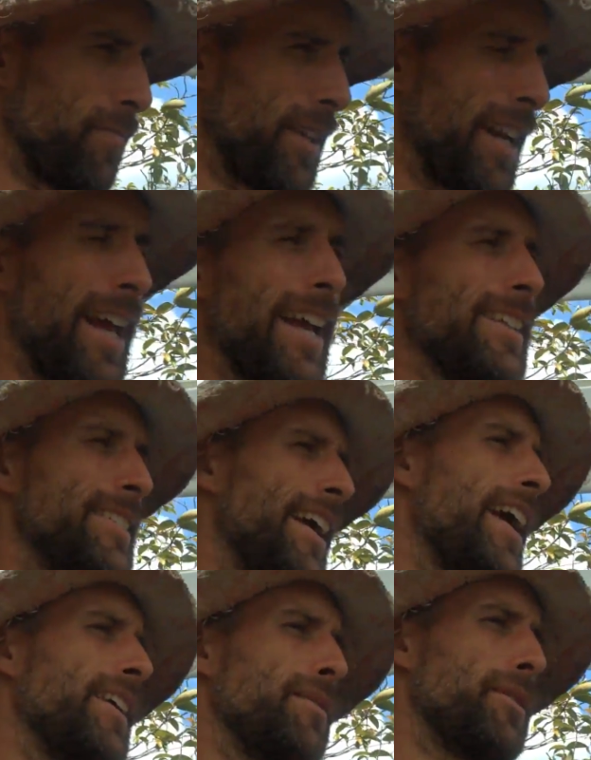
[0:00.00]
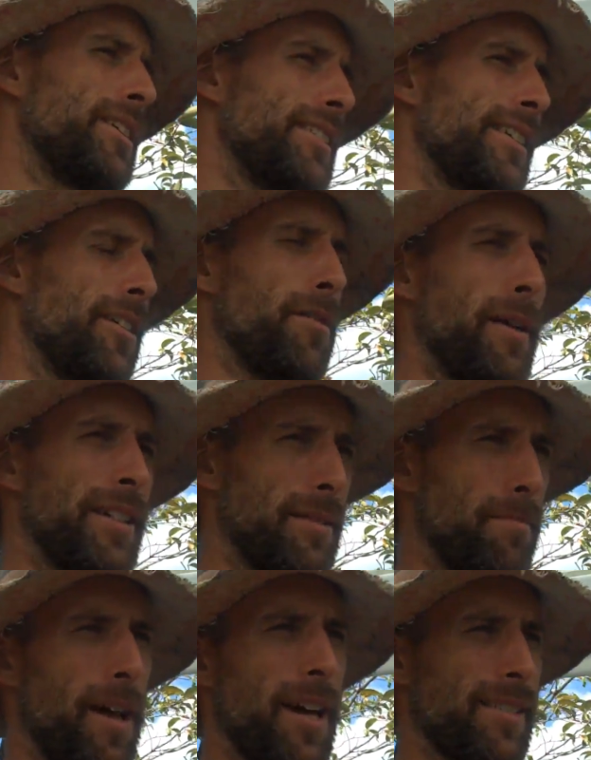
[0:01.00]
And I hate sanding because, you know, it makes a
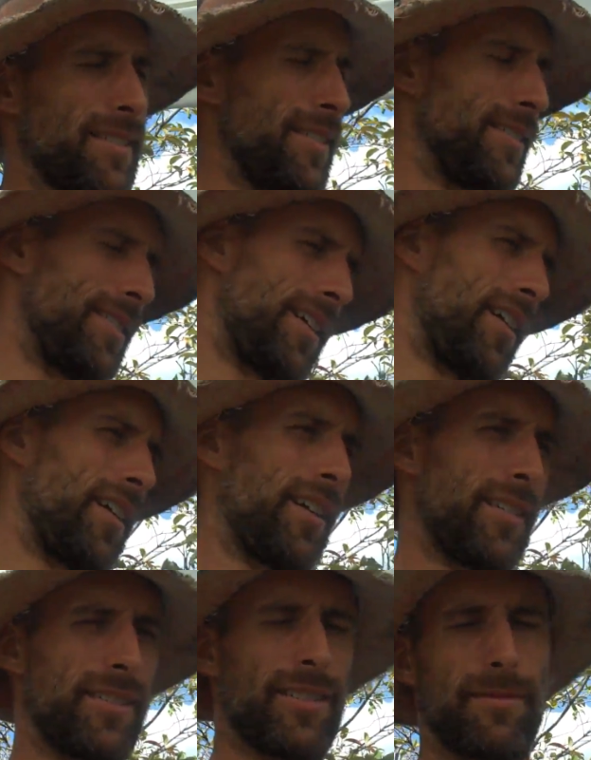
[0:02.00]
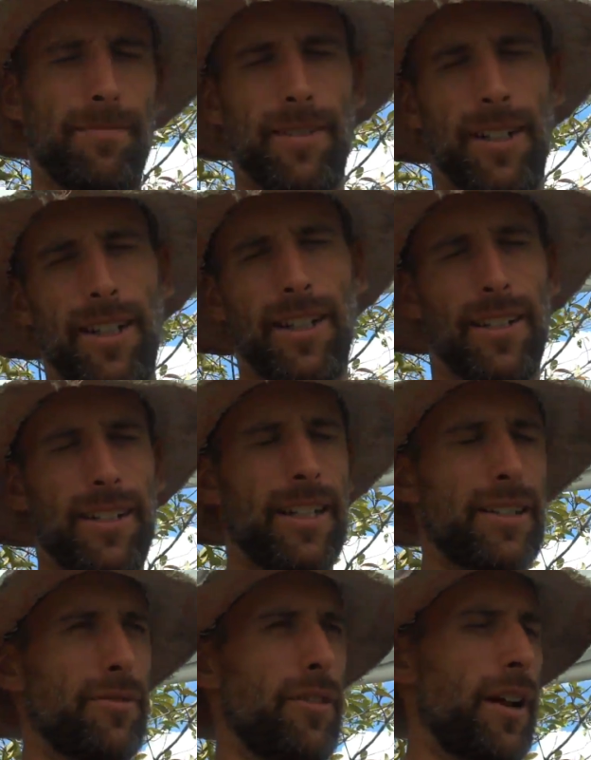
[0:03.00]
mess and uh, it
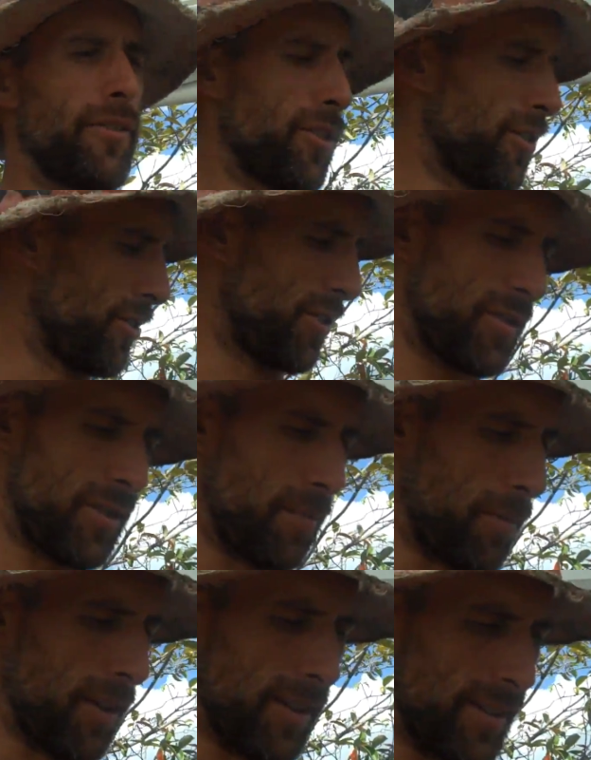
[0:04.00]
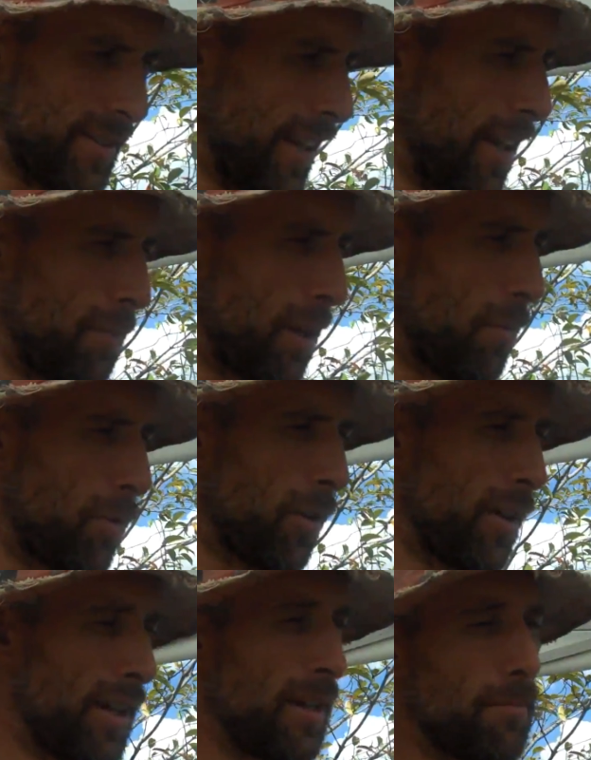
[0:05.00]
takes forever, uses up all the sandpaper.
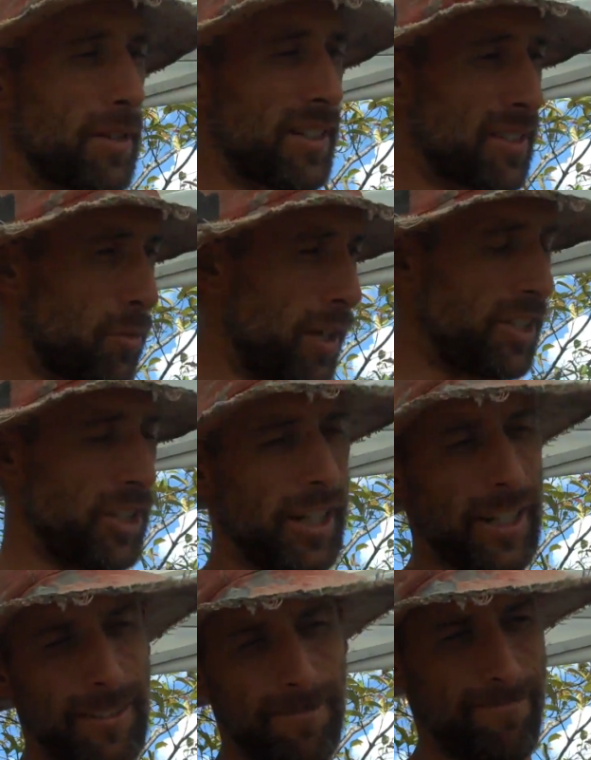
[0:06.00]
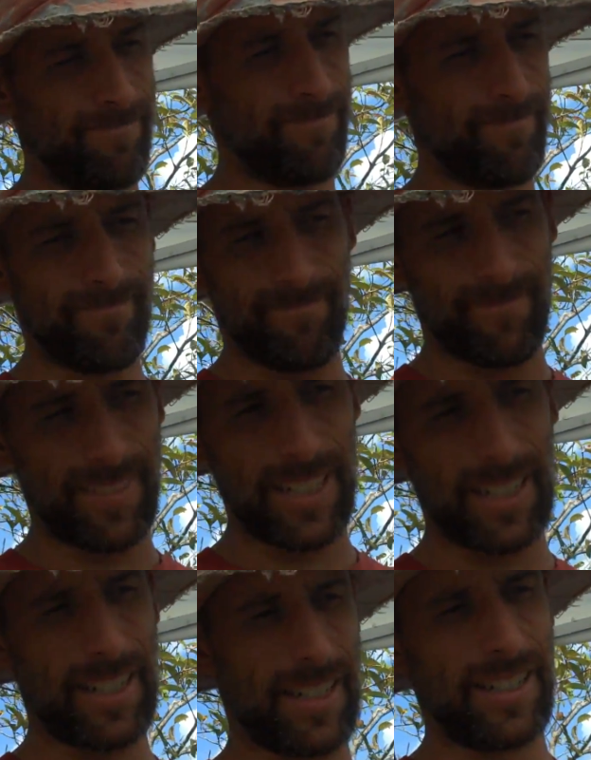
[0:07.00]
But the squeegeeing,
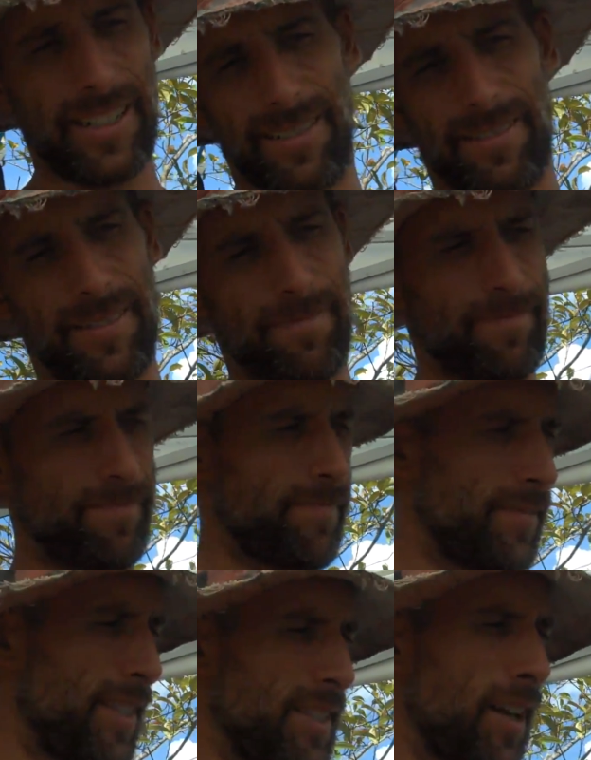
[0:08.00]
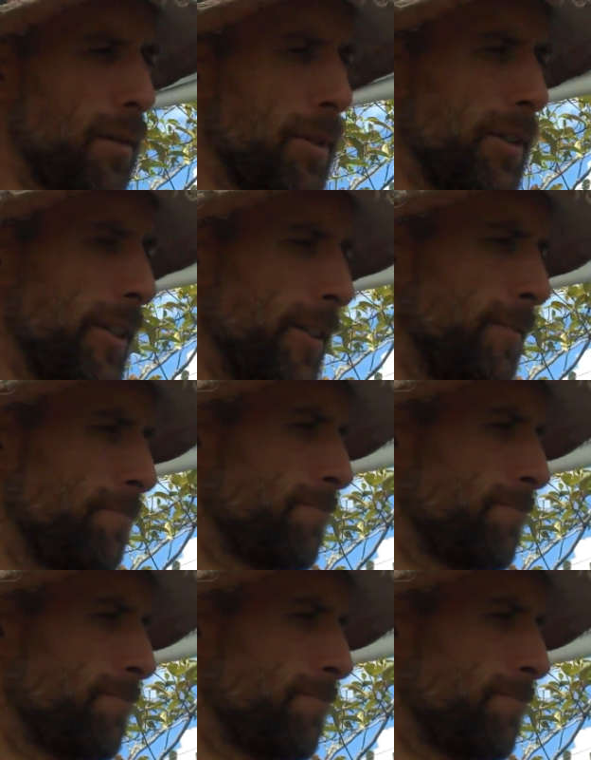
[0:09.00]
it's, it's not a big deal.